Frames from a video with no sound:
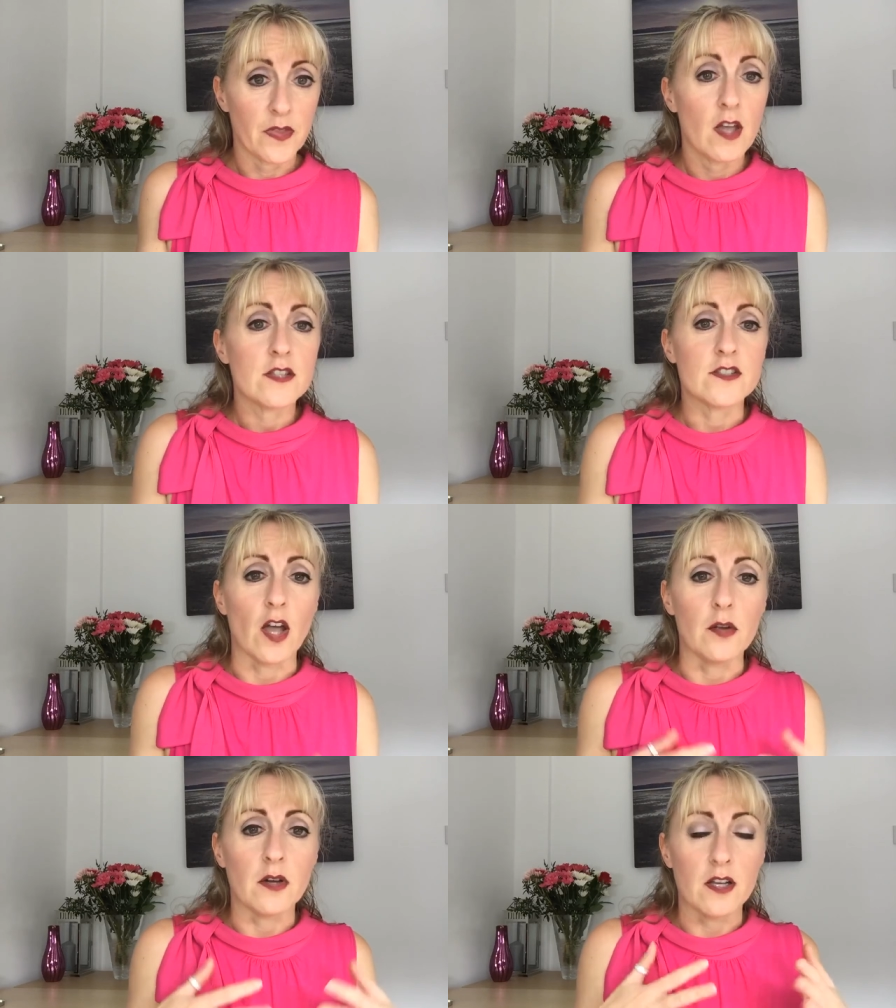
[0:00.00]
So
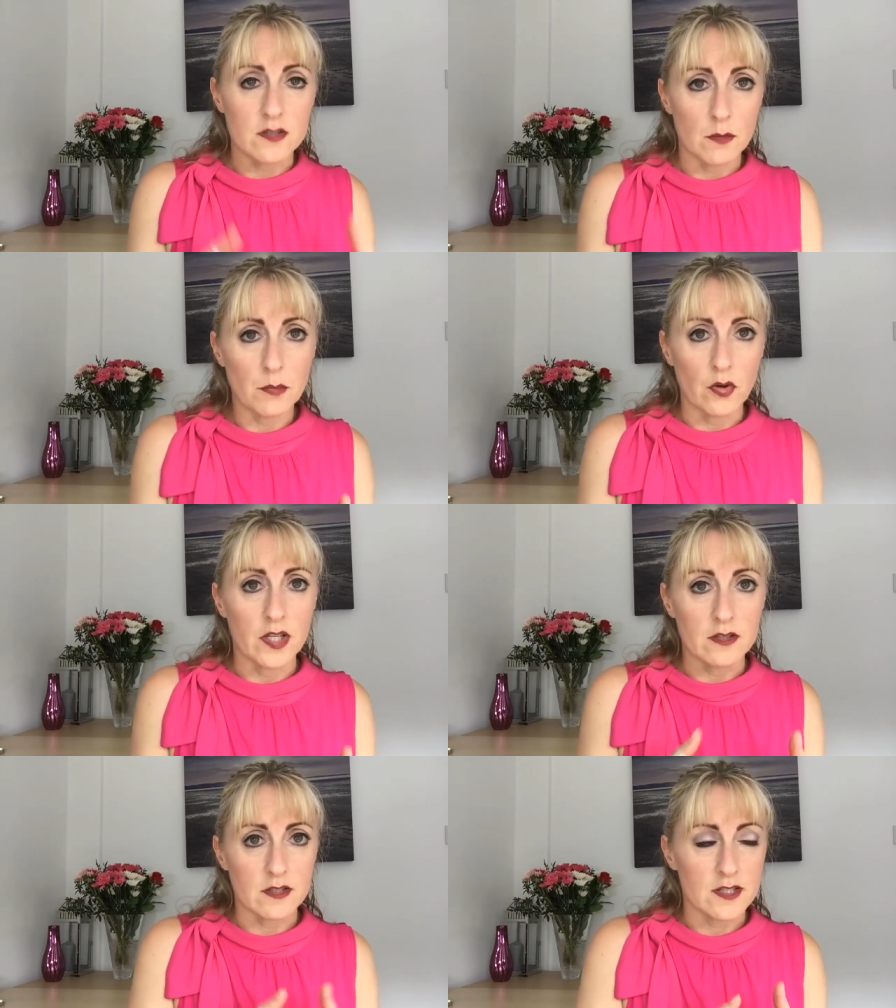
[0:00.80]
at some point
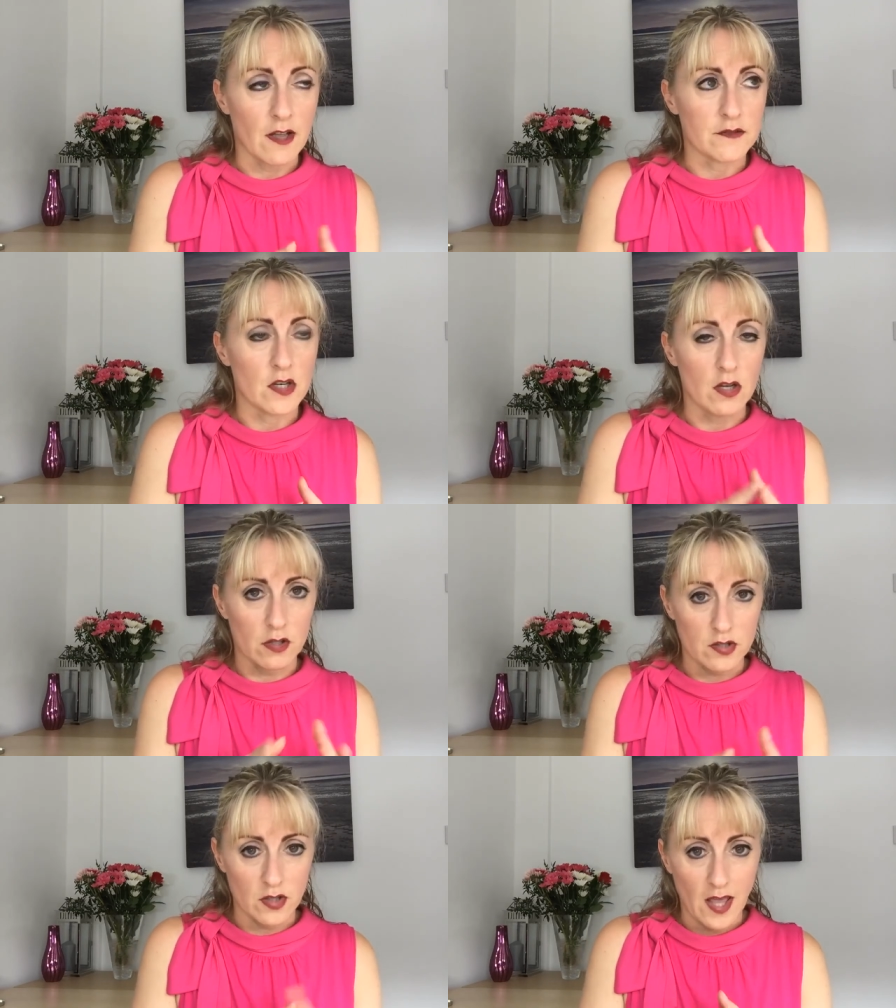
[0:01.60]
this afternoon I'll
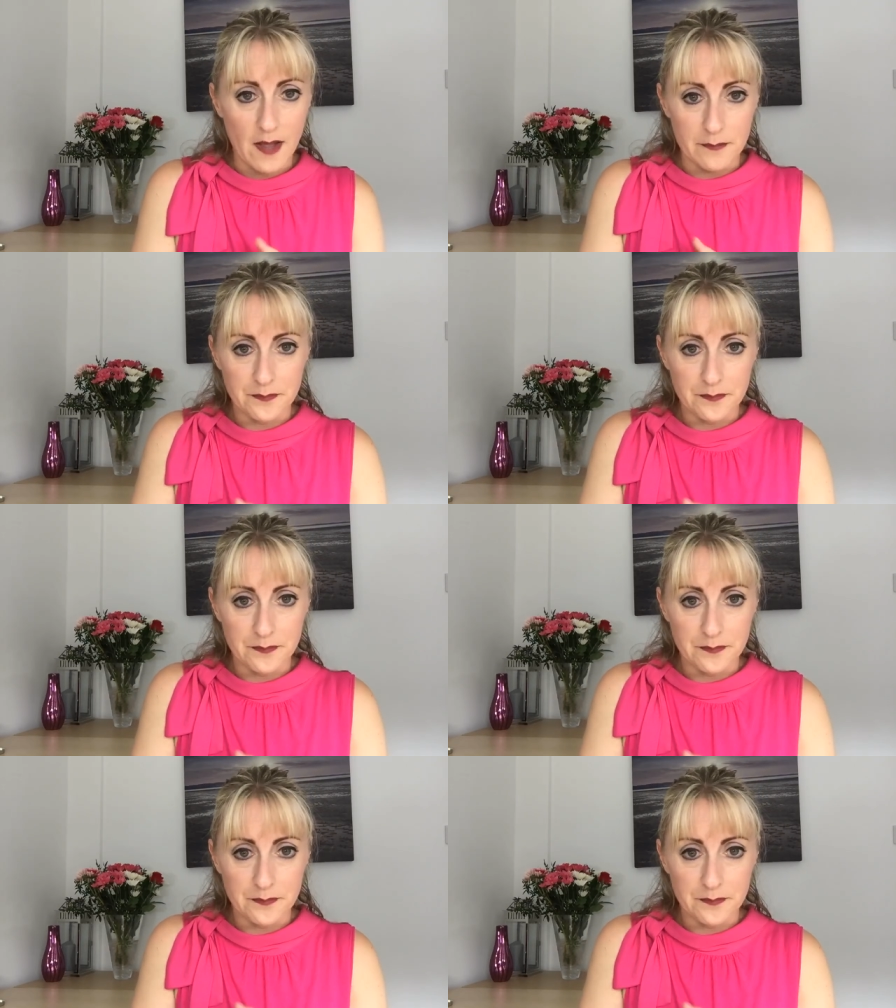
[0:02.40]
do that.